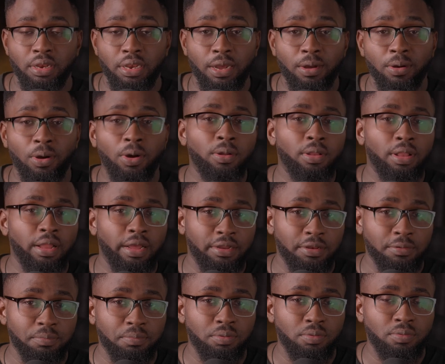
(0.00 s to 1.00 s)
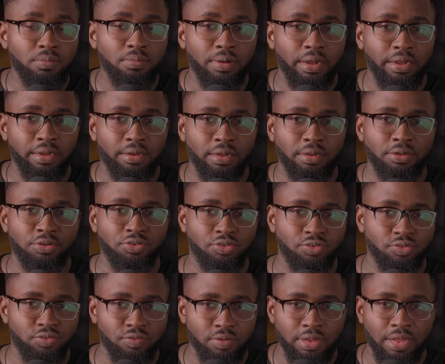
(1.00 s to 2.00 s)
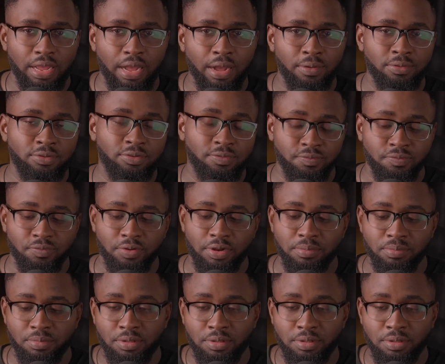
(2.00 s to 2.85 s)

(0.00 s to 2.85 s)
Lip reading: Now, unlike the boom mic that is usually out of frame,